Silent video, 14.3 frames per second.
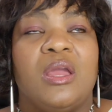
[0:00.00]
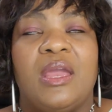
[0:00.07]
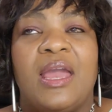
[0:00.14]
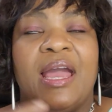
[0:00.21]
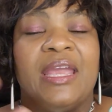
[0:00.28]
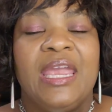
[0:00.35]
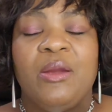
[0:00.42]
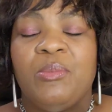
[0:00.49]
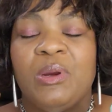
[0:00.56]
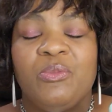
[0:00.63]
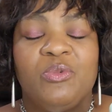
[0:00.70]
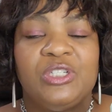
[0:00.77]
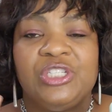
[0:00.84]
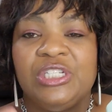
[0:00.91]
I can't
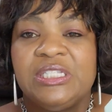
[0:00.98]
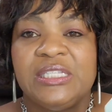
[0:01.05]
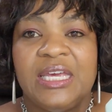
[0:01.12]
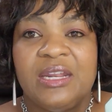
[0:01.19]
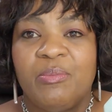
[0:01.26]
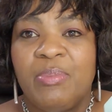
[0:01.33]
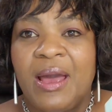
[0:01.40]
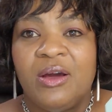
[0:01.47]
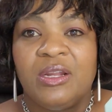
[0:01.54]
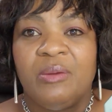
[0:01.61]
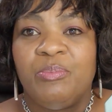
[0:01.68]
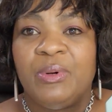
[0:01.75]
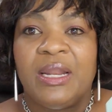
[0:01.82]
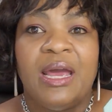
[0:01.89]
remember what she said about
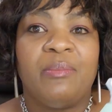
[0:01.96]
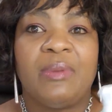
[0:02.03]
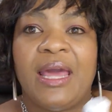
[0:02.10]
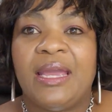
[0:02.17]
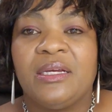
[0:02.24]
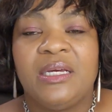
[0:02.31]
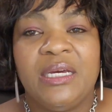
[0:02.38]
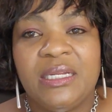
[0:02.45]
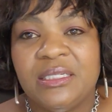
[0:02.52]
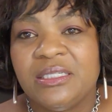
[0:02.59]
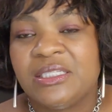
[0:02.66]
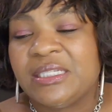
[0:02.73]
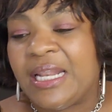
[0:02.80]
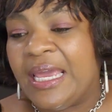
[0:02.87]
it, but I'm like,
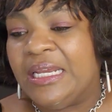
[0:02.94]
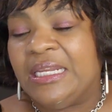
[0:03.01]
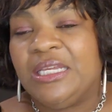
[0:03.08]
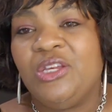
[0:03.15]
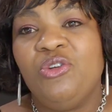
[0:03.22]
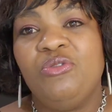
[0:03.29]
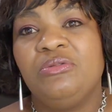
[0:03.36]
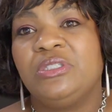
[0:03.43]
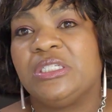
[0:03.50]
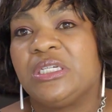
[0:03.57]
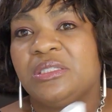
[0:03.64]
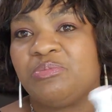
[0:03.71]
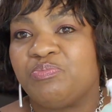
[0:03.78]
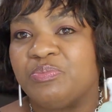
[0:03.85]
goodness, lady, you
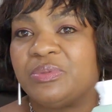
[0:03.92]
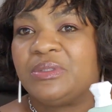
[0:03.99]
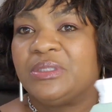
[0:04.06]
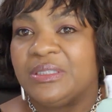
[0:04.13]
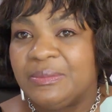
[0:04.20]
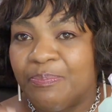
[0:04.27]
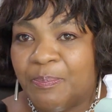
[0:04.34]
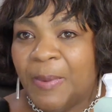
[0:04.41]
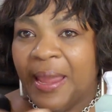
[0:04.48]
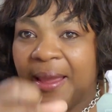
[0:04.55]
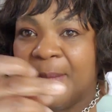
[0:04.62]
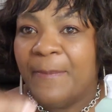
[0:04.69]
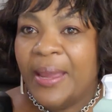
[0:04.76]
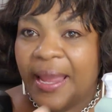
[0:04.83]
just
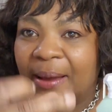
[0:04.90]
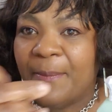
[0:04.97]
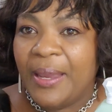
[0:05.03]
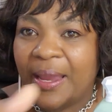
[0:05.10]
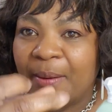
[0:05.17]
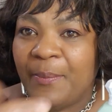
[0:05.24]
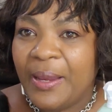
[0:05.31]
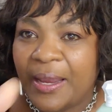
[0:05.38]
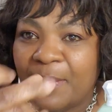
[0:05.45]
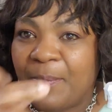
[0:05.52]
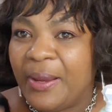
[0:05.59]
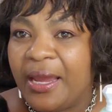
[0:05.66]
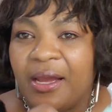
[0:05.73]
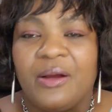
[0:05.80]
bam, bam, bam, bam,
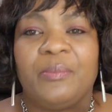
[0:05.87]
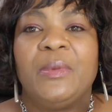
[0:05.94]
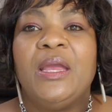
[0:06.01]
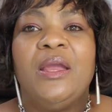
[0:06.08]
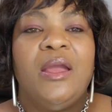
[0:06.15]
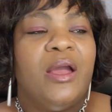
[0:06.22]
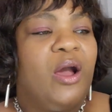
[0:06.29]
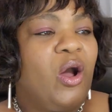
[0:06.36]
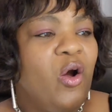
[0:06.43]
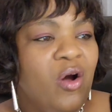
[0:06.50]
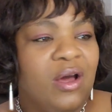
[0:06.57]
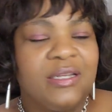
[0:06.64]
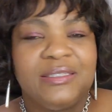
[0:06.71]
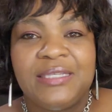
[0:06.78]
bam,
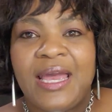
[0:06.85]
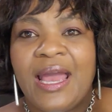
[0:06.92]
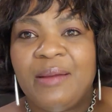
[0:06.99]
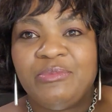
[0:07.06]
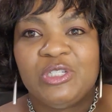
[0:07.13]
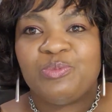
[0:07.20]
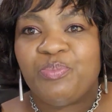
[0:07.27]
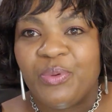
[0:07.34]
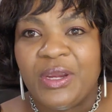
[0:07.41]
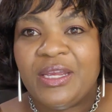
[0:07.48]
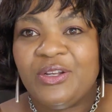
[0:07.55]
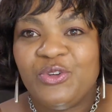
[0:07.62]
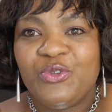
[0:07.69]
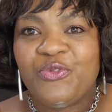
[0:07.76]
all the time, just
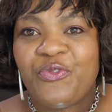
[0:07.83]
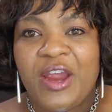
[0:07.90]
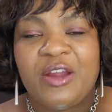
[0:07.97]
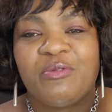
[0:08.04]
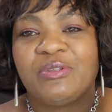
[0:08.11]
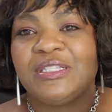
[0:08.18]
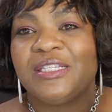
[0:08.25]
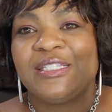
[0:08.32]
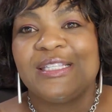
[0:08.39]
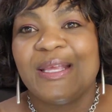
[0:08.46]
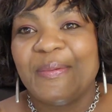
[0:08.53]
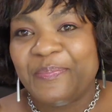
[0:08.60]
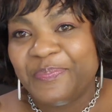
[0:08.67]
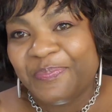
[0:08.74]
bringing new fragrances.
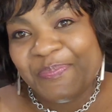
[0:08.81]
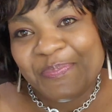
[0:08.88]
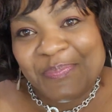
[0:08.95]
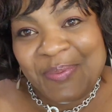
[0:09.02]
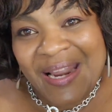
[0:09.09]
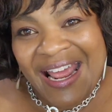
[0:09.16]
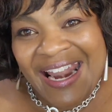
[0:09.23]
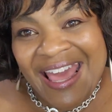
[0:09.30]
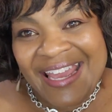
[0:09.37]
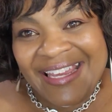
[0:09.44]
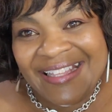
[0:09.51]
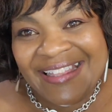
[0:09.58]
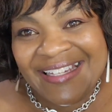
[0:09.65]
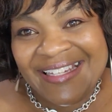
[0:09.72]
But I
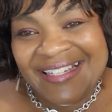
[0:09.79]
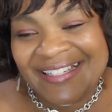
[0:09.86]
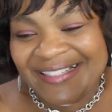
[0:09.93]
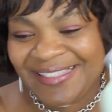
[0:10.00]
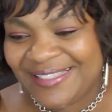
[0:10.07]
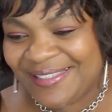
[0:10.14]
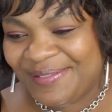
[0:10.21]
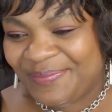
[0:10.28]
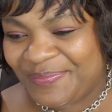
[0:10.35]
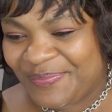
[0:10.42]
like this.